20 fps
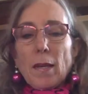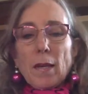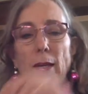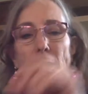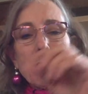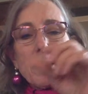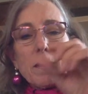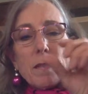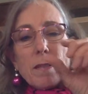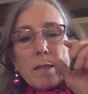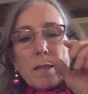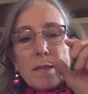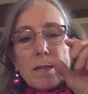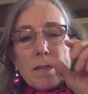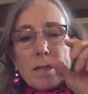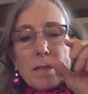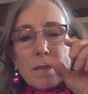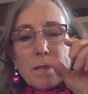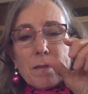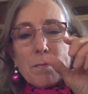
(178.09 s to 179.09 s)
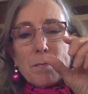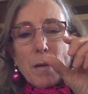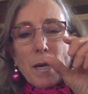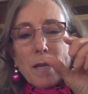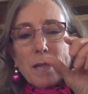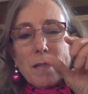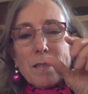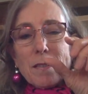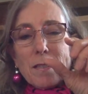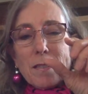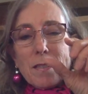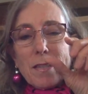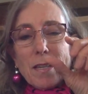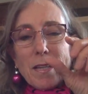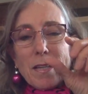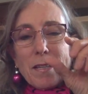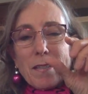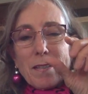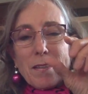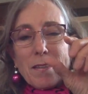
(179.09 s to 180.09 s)
And back in the
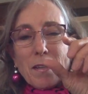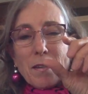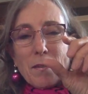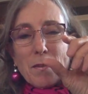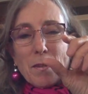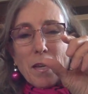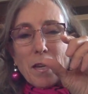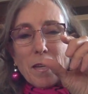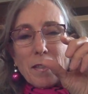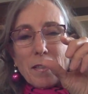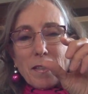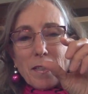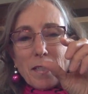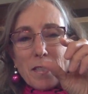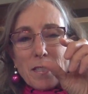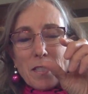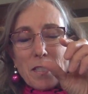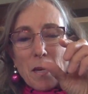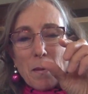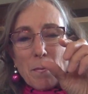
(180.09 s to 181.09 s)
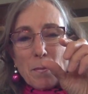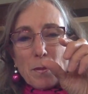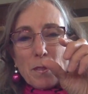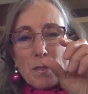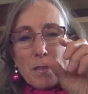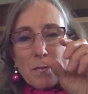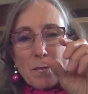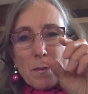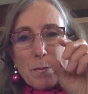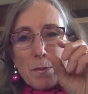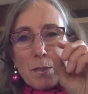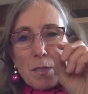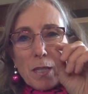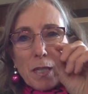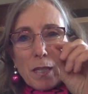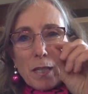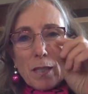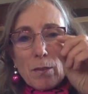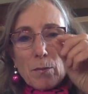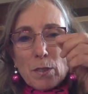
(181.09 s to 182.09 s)
day, they had little samples of
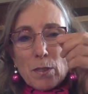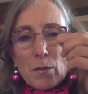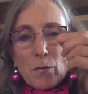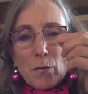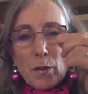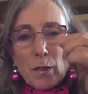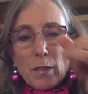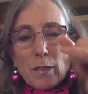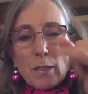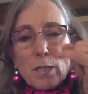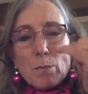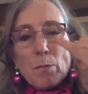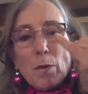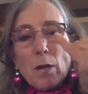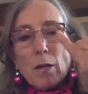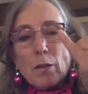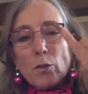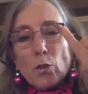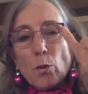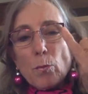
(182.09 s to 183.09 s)
lipstick, and it was very small, no